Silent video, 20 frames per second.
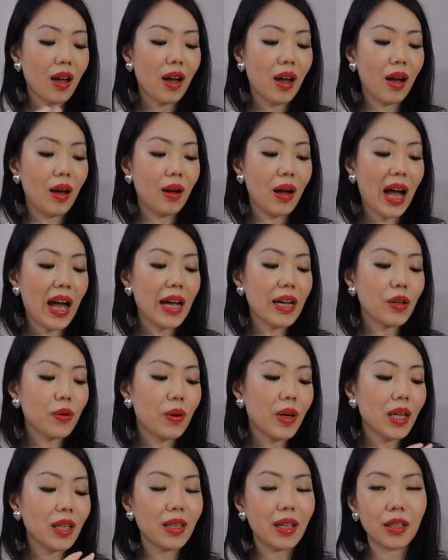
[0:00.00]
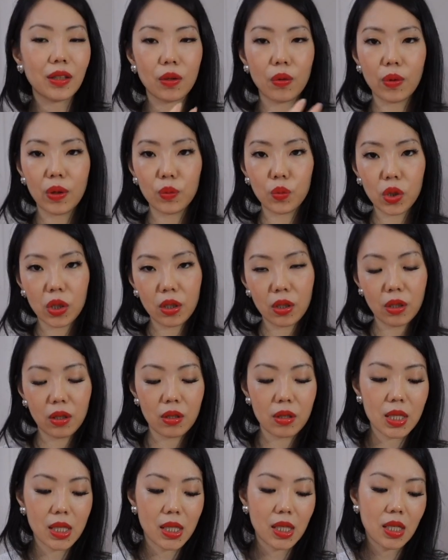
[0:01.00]
Uh, I quite like the one with the
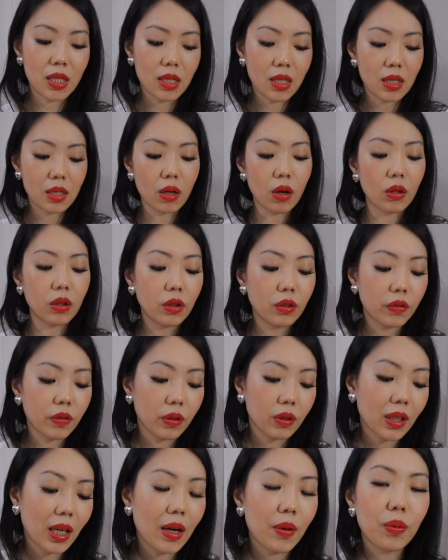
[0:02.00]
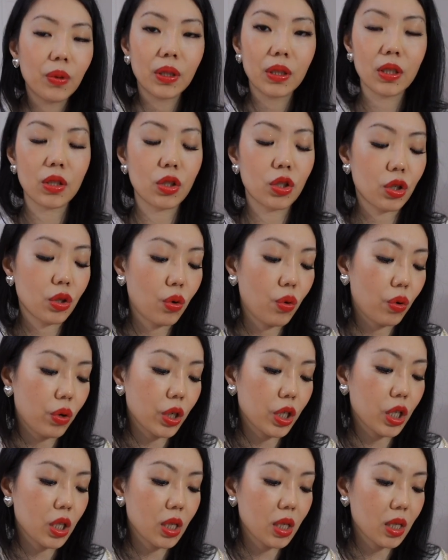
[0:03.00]
CCs all over. That one's
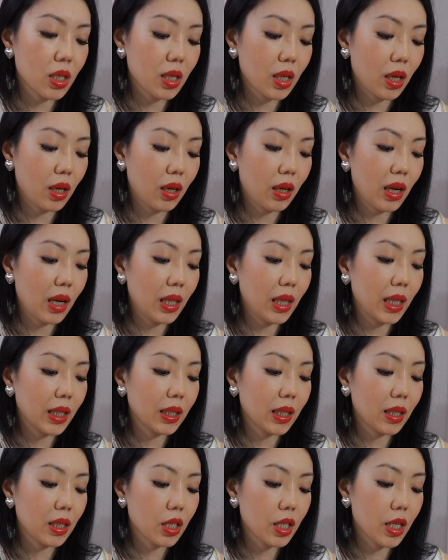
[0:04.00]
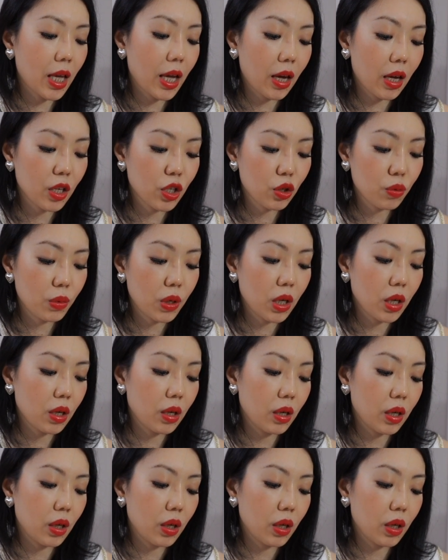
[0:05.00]
gorgeous and I like that it's cashmere.